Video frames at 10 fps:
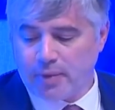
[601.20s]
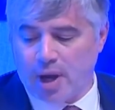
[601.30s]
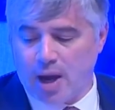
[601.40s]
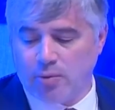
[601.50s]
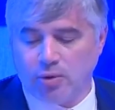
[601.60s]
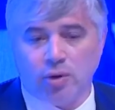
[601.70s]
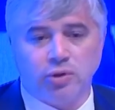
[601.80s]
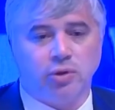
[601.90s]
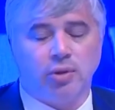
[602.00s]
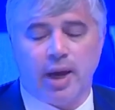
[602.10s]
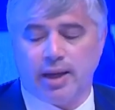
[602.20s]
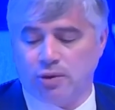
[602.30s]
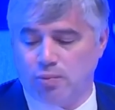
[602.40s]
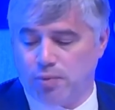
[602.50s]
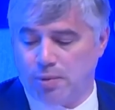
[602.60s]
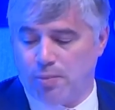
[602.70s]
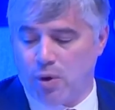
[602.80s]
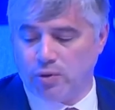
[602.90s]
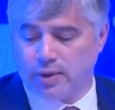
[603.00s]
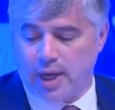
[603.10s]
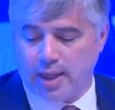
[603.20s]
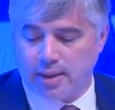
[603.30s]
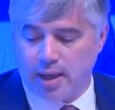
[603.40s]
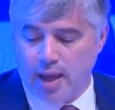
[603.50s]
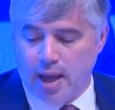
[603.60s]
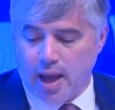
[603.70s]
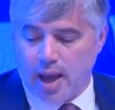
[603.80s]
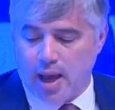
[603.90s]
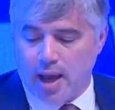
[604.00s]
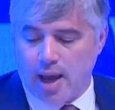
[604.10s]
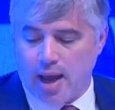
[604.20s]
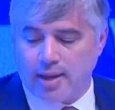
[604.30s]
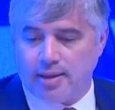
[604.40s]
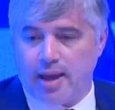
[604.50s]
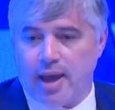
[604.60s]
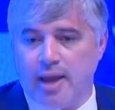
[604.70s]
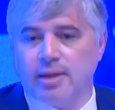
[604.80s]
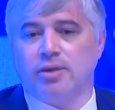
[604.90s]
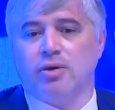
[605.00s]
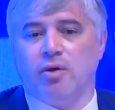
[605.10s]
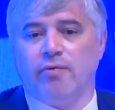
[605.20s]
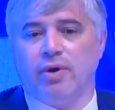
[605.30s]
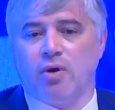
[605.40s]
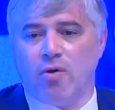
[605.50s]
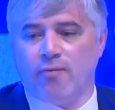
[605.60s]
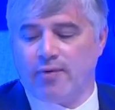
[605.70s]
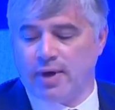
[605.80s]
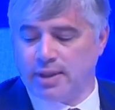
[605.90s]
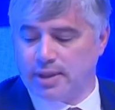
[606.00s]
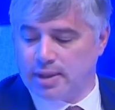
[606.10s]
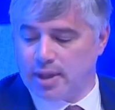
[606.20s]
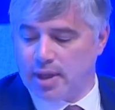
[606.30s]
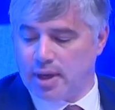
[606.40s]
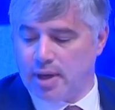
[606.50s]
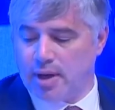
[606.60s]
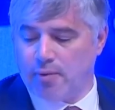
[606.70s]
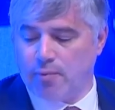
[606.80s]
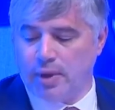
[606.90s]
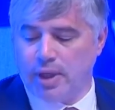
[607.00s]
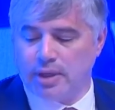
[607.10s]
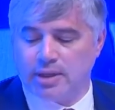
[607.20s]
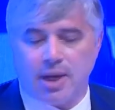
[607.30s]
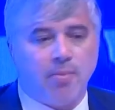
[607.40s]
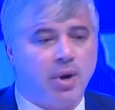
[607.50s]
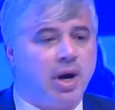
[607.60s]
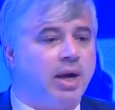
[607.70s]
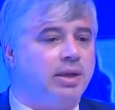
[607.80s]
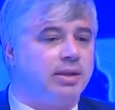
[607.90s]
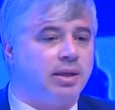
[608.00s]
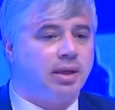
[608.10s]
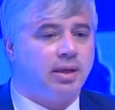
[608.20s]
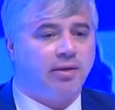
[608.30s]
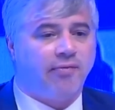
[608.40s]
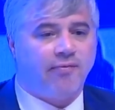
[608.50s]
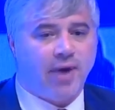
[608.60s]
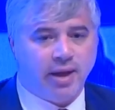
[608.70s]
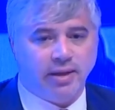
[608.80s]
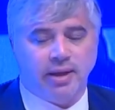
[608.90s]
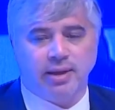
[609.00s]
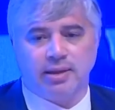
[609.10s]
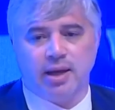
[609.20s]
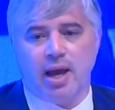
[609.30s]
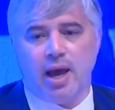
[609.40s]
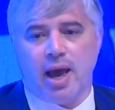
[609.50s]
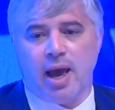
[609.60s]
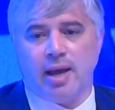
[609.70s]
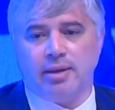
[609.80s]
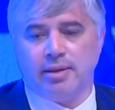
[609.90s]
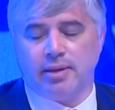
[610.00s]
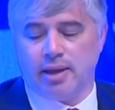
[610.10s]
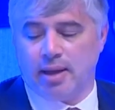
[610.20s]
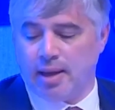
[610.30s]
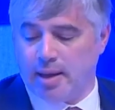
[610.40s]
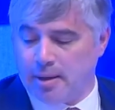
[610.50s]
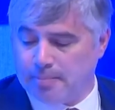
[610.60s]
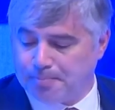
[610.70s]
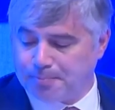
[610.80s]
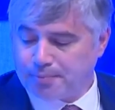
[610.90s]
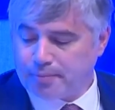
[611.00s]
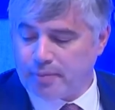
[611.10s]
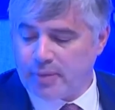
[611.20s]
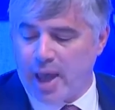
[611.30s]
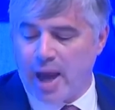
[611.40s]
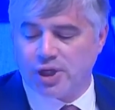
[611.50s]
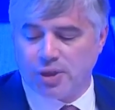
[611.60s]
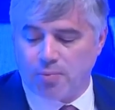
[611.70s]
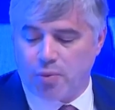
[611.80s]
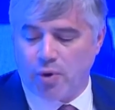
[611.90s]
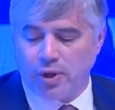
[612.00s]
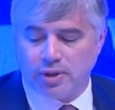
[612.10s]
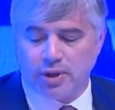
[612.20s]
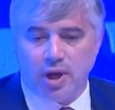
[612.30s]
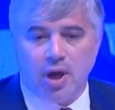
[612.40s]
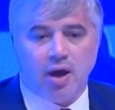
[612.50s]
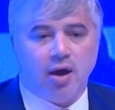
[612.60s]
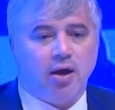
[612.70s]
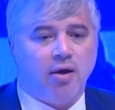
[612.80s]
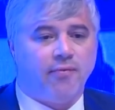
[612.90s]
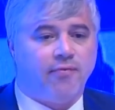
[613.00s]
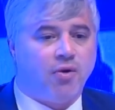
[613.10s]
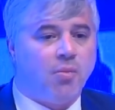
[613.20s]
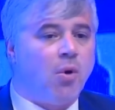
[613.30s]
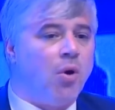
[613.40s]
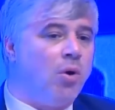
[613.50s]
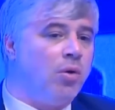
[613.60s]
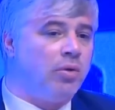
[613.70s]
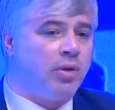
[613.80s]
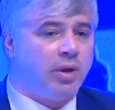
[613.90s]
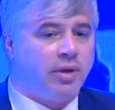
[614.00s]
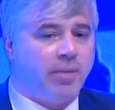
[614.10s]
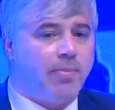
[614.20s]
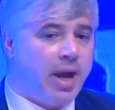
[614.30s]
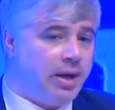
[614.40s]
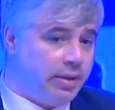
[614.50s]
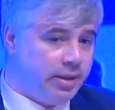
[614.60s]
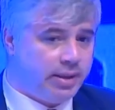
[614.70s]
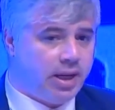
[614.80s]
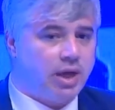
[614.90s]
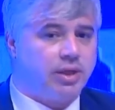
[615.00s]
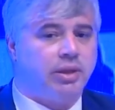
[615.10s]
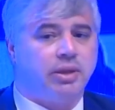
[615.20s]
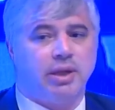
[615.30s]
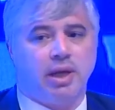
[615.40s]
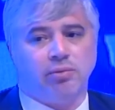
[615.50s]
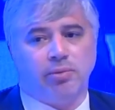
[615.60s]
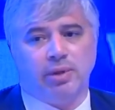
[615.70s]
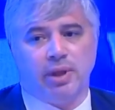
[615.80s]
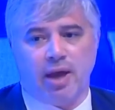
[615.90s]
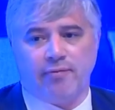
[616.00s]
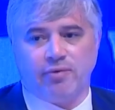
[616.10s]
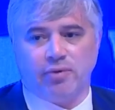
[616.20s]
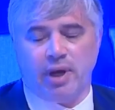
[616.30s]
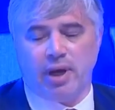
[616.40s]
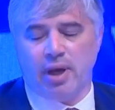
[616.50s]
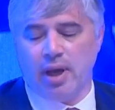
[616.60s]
I would also like to propose that at the end of the conference, we summarize the findings and action points from all the panel discussions that we will have today